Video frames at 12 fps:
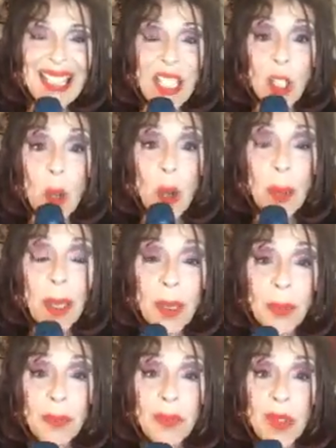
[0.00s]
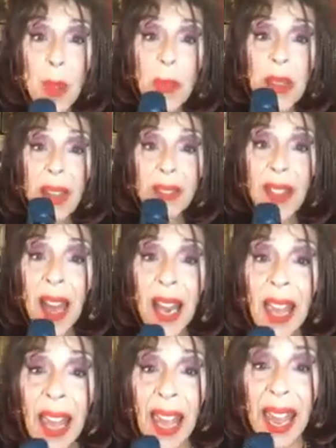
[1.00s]
Tacoma, something like
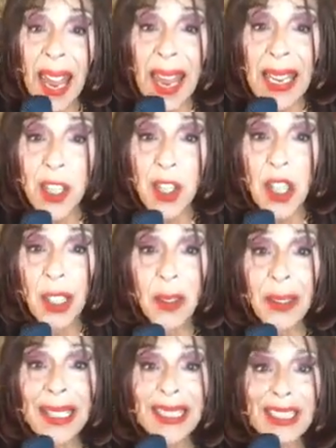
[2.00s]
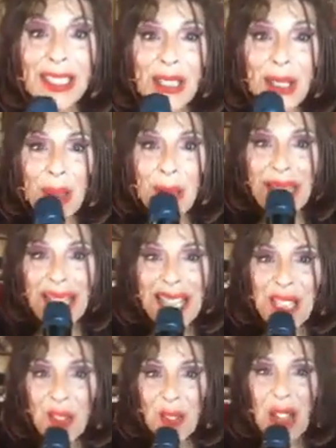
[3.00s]
that. And Jerry
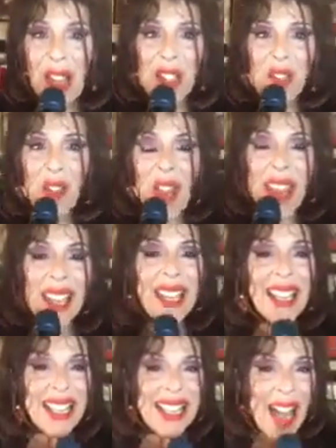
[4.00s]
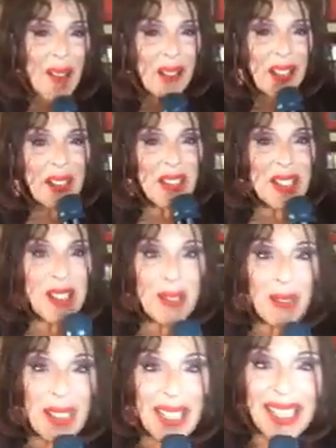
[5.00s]
Lewis from Las Vegas, how are you
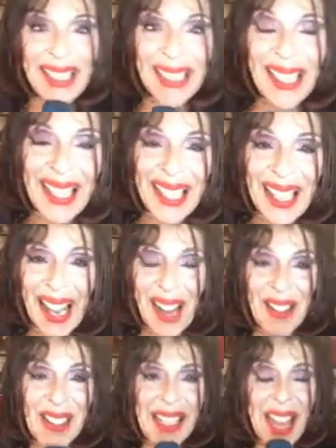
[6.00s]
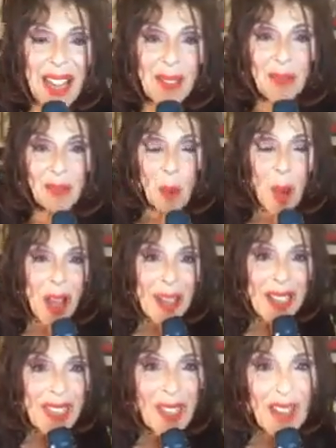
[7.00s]
doing? How is that
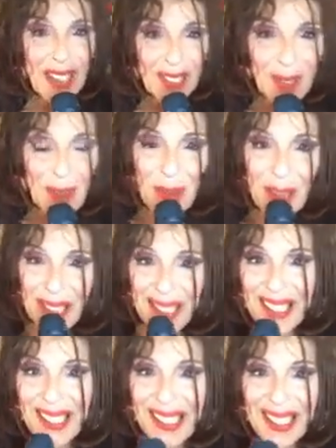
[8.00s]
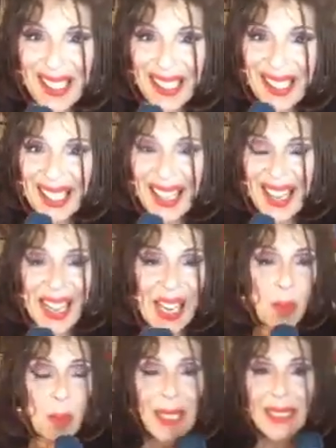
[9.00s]
walkathon going?
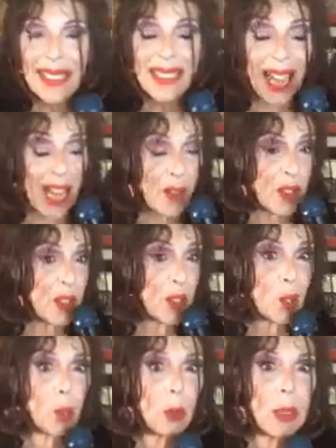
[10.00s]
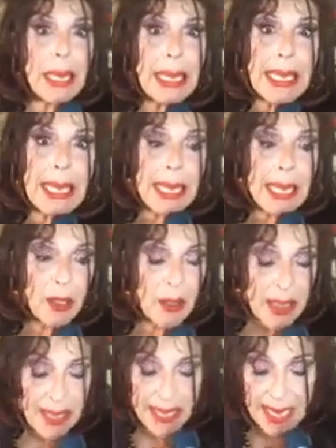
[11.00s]
Anyway, life is crazy here
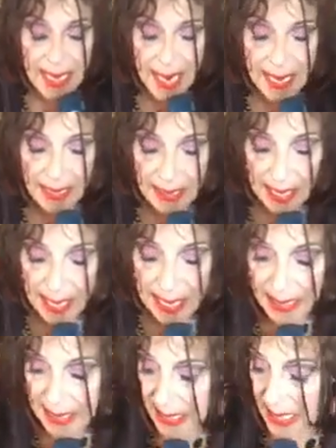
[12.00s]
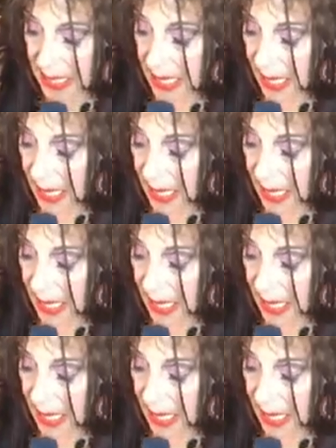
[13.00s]
in Seattle, and